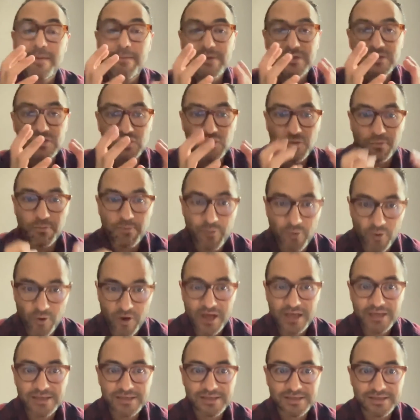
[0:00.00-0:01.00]

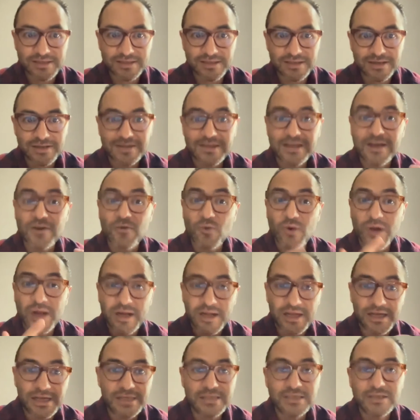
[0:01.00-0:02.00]
suppress the
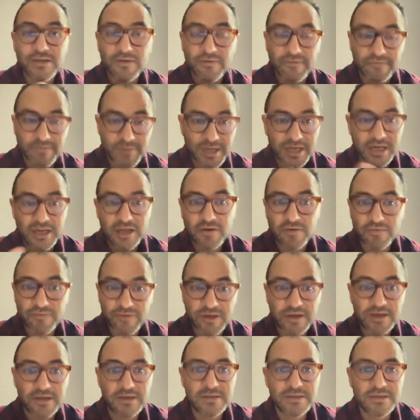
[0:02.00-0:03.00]
release of many of
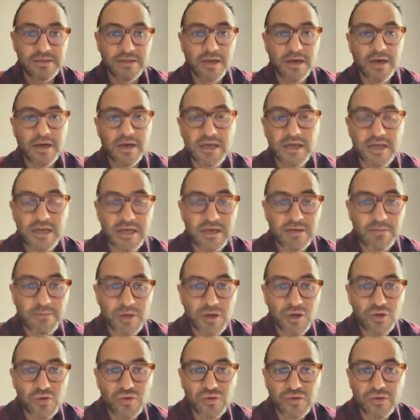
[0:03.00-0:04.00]
these
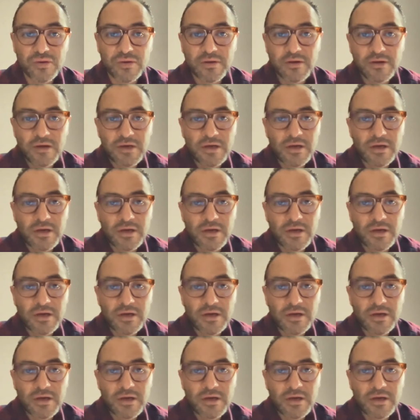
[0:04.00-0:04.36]
immune